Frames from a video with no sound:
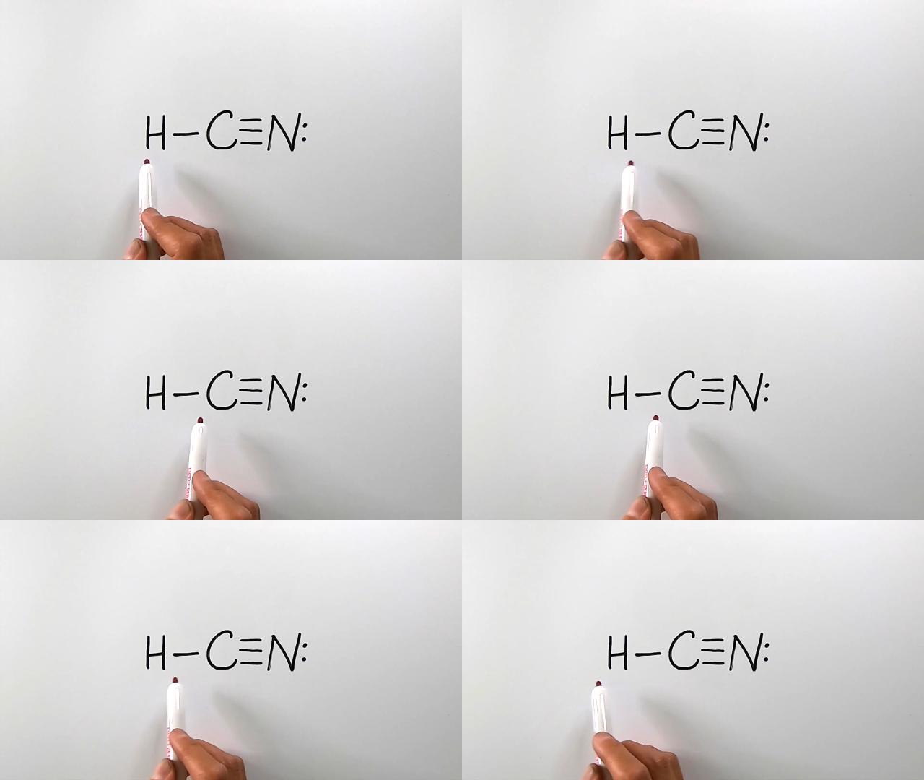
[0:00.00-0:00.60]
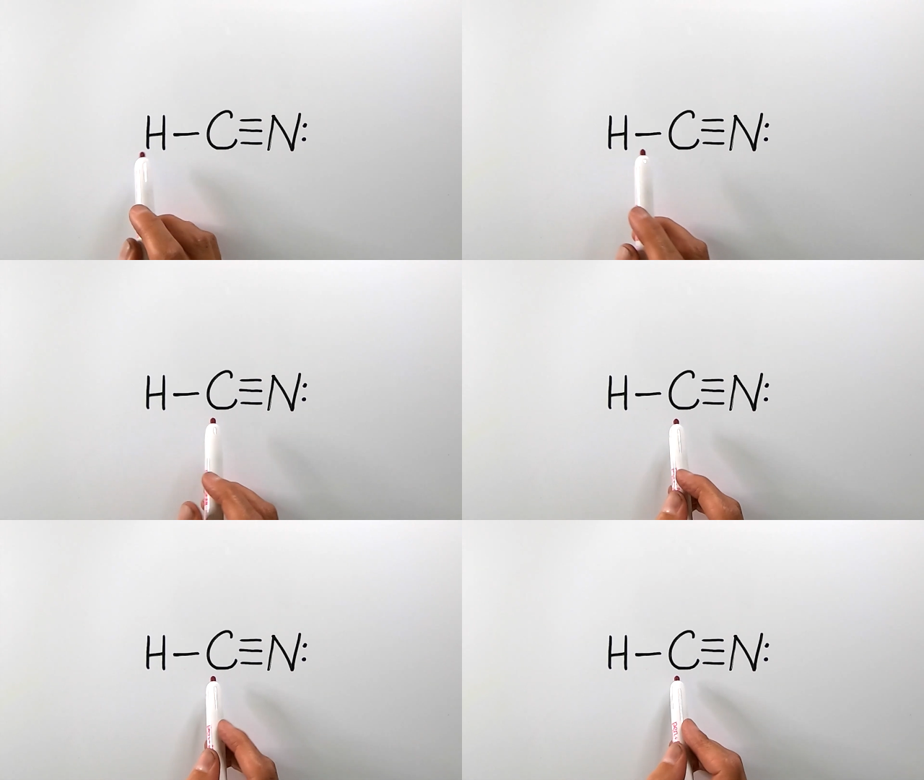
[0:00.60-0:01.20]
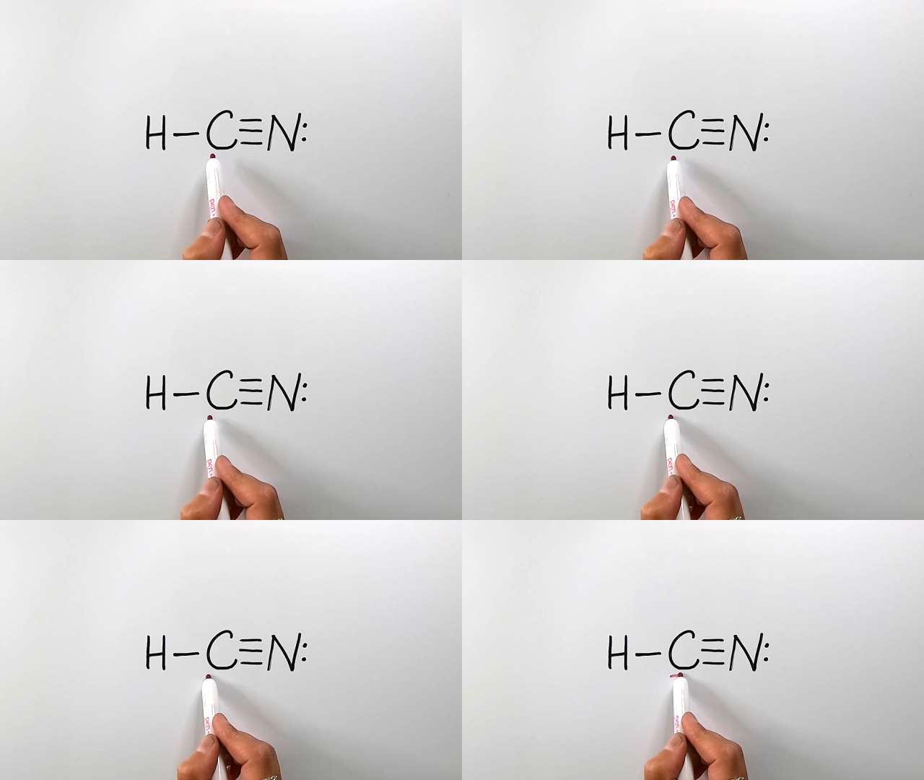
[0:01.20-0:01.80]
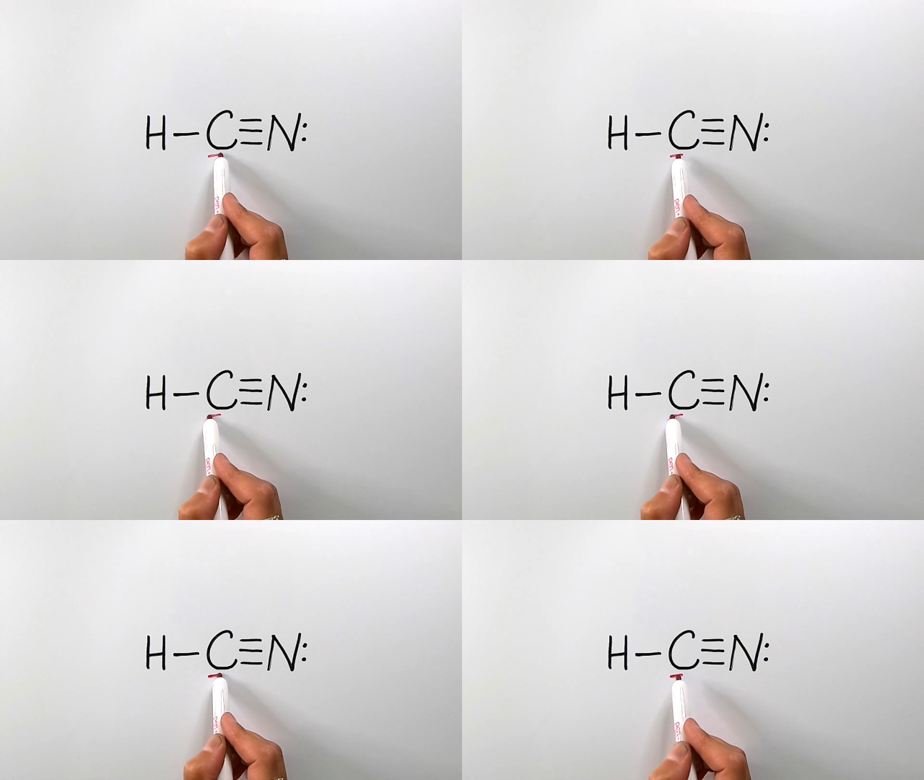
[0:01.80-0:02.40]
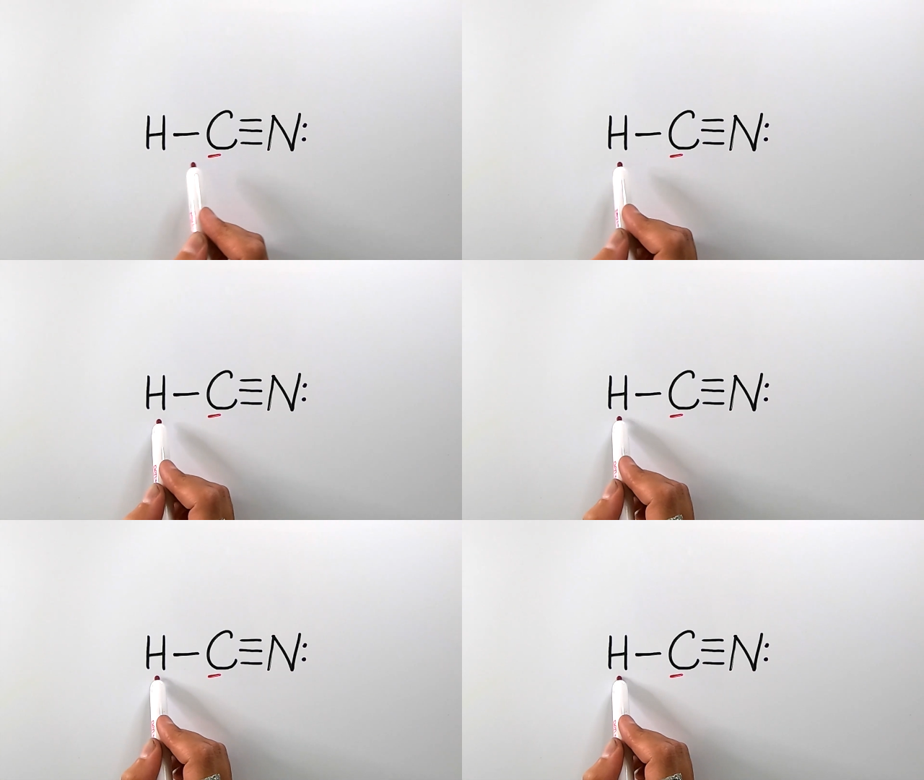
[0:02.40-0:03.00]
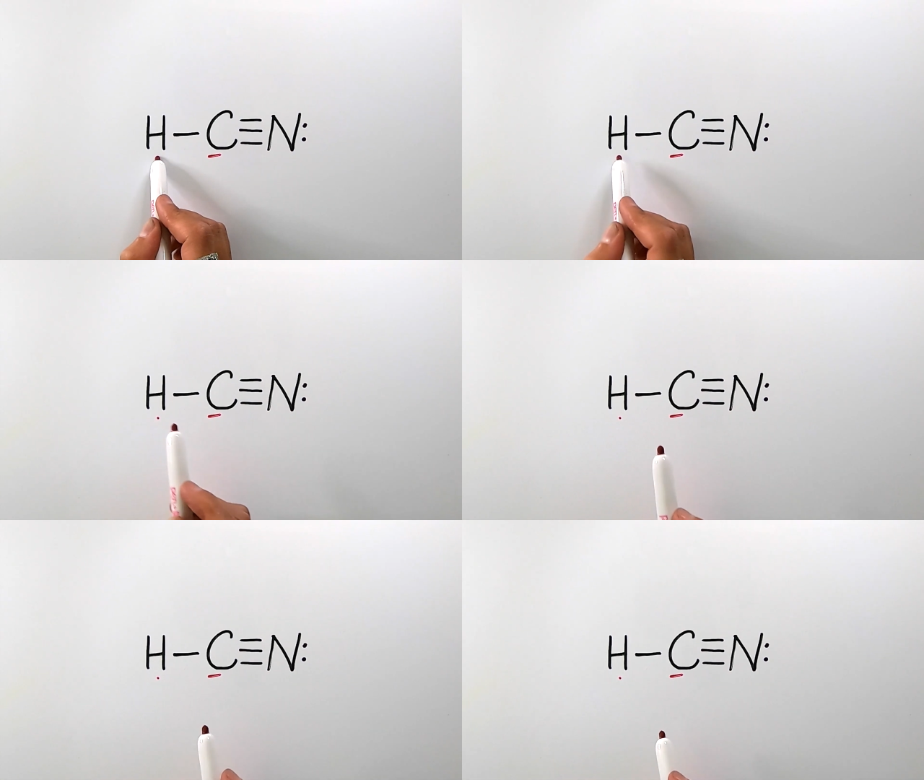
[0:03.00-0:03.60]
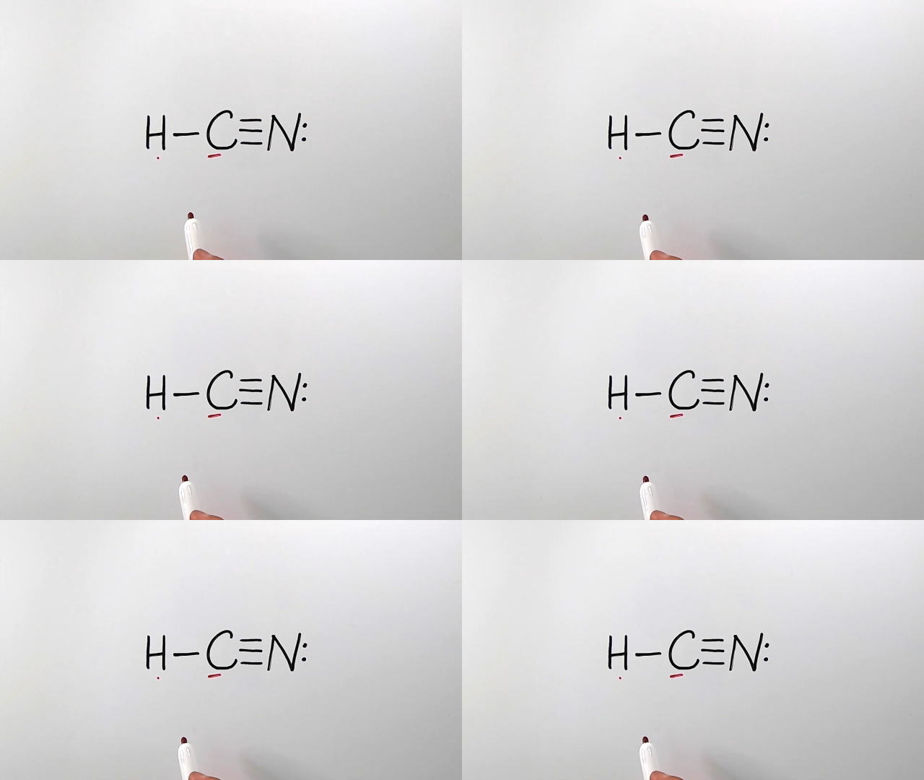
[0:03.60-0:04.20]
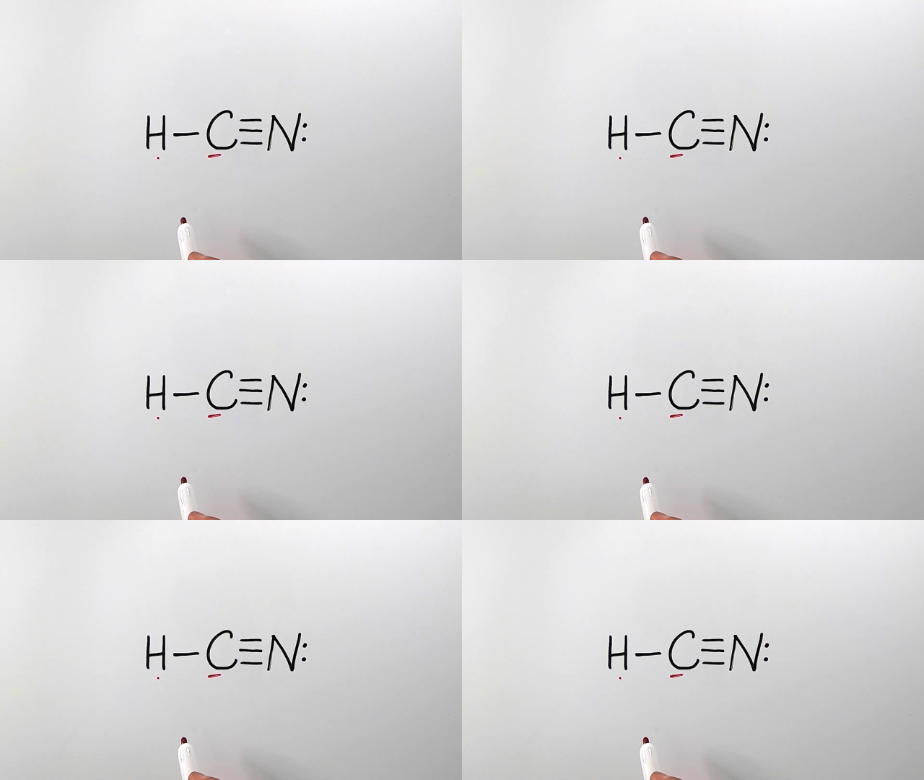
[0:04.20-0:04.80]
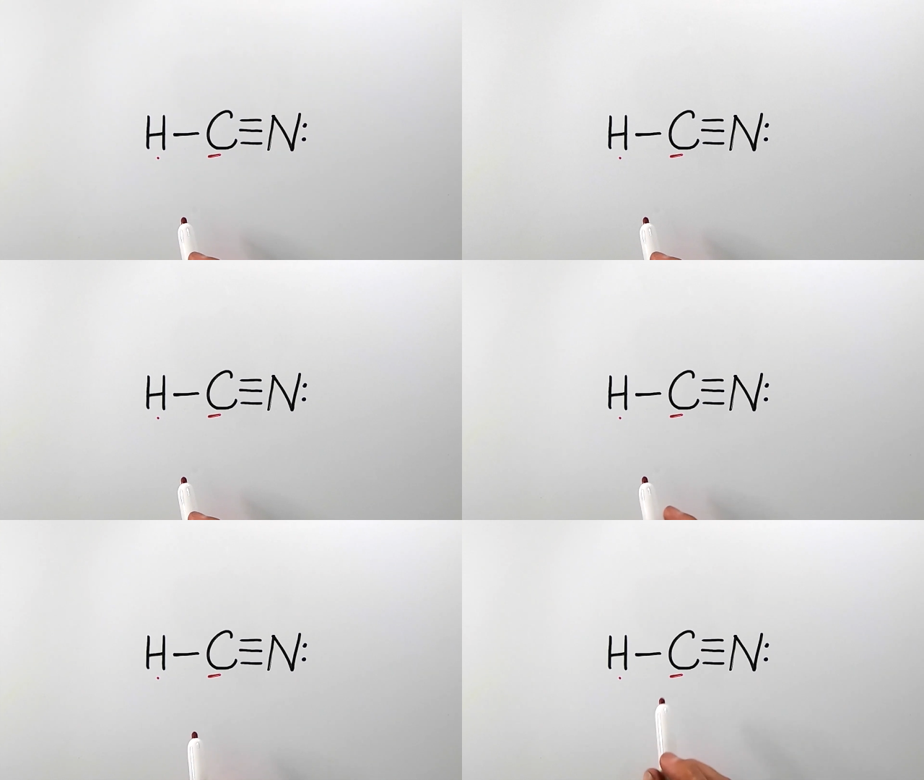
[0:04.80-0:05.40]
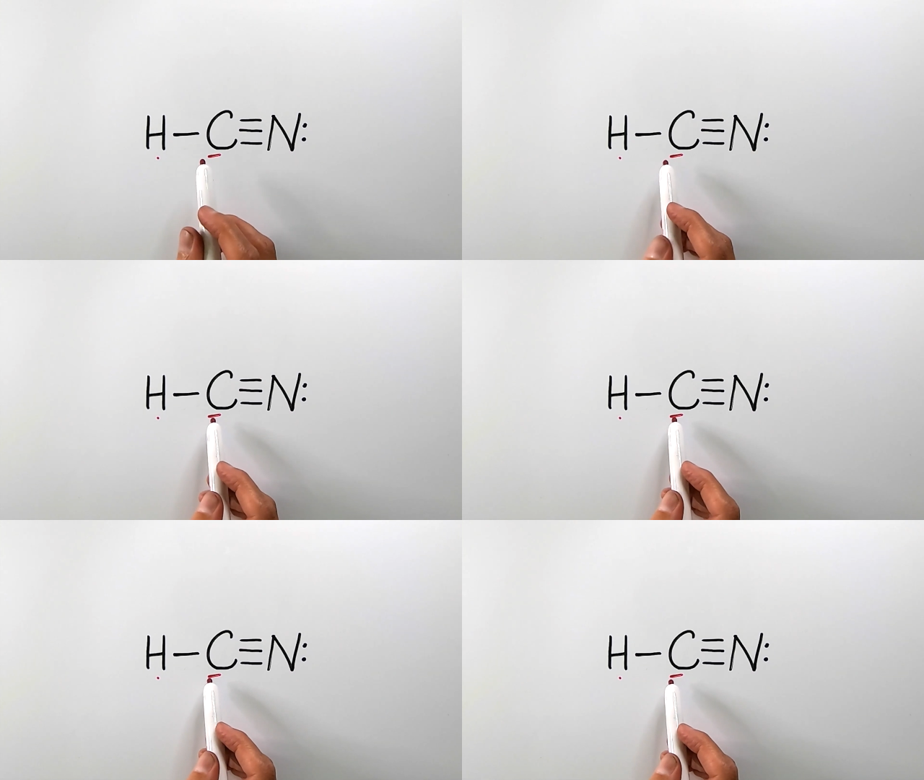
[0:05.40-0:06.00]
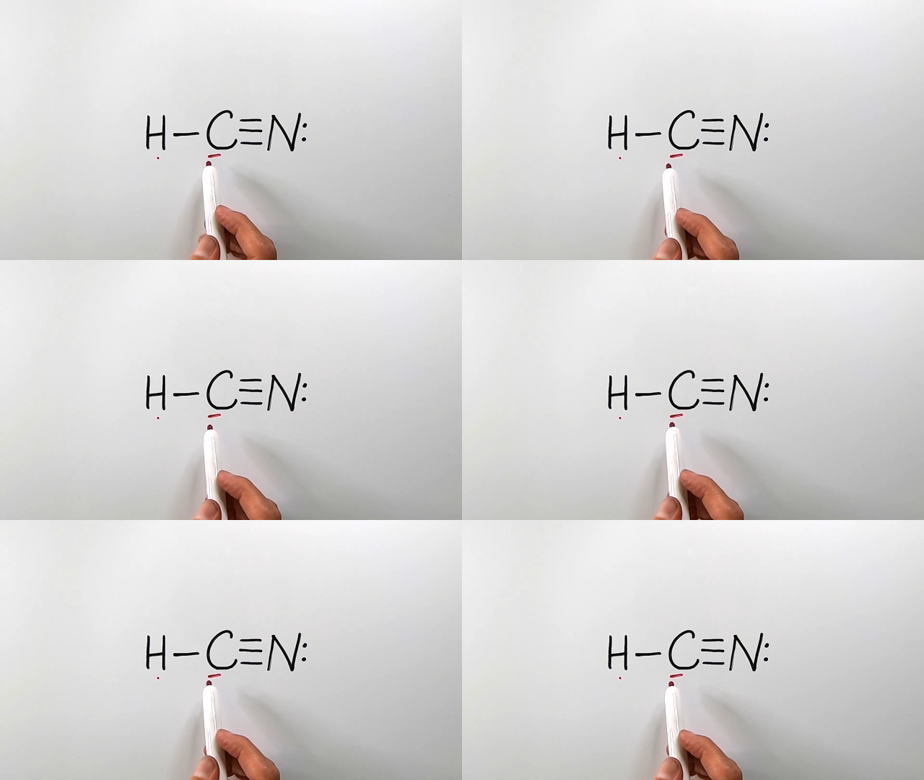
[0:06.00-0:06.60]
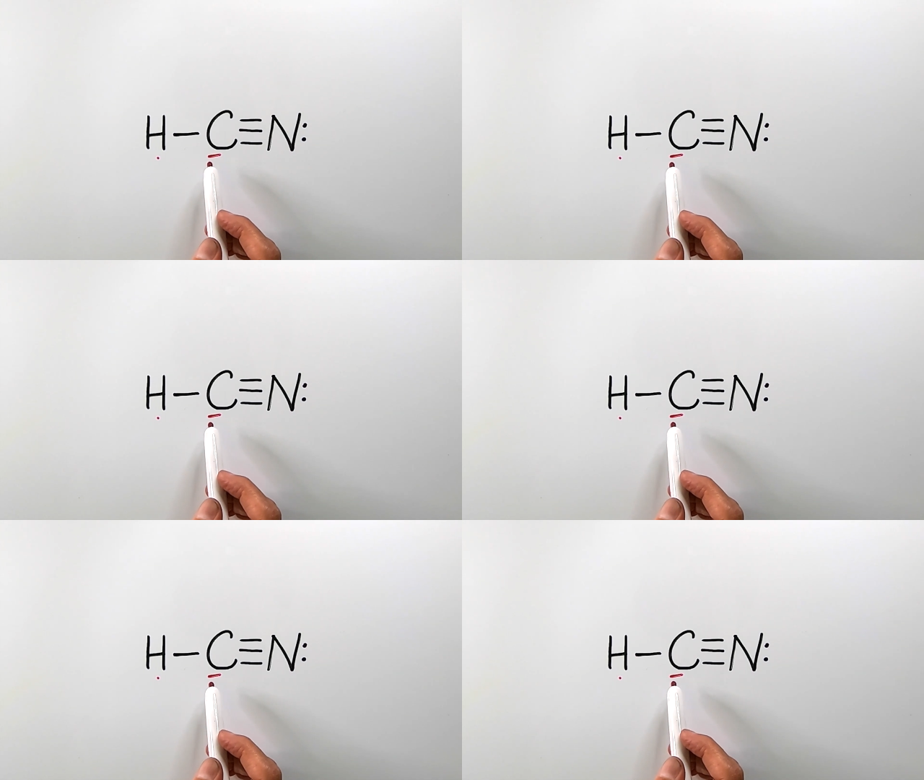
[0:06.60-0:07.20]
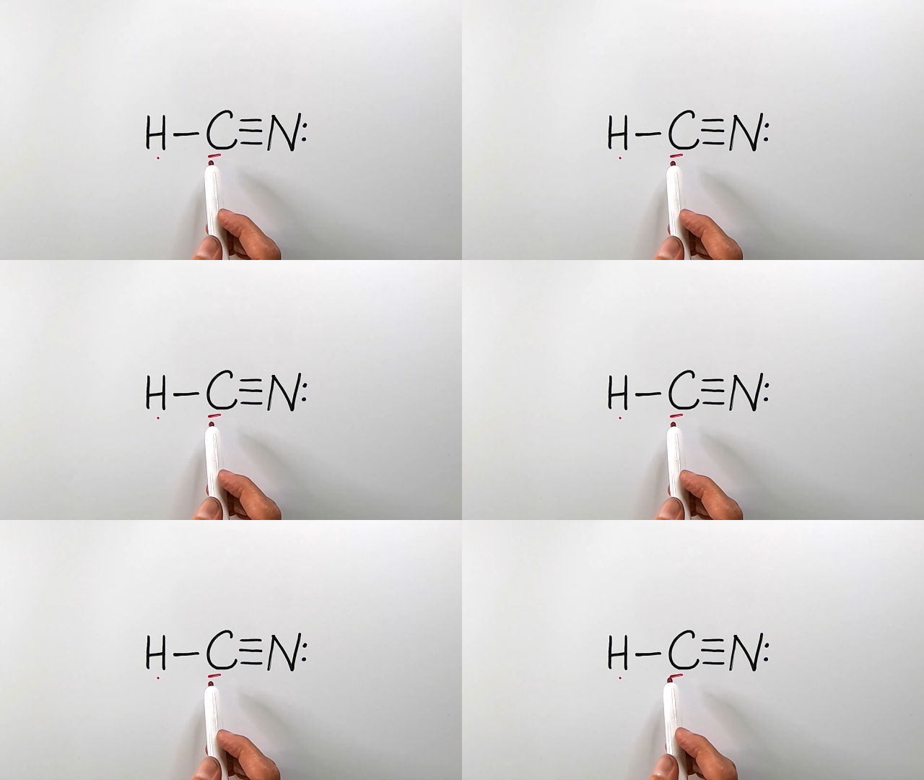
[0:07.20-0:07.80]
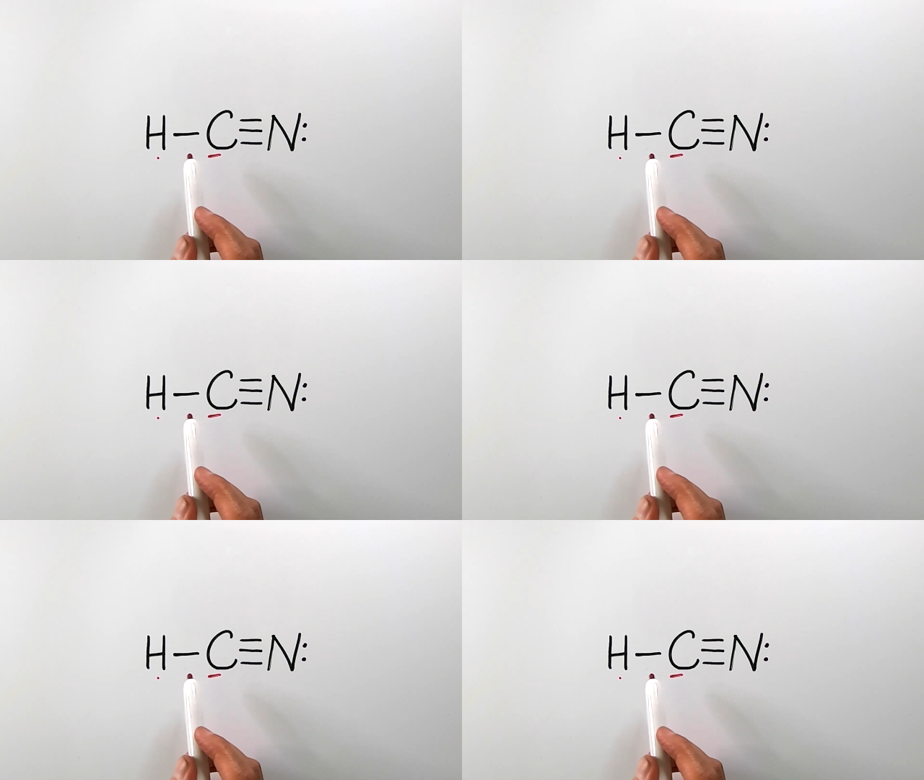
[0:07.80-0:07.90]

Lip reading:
[unreadable: no face in view]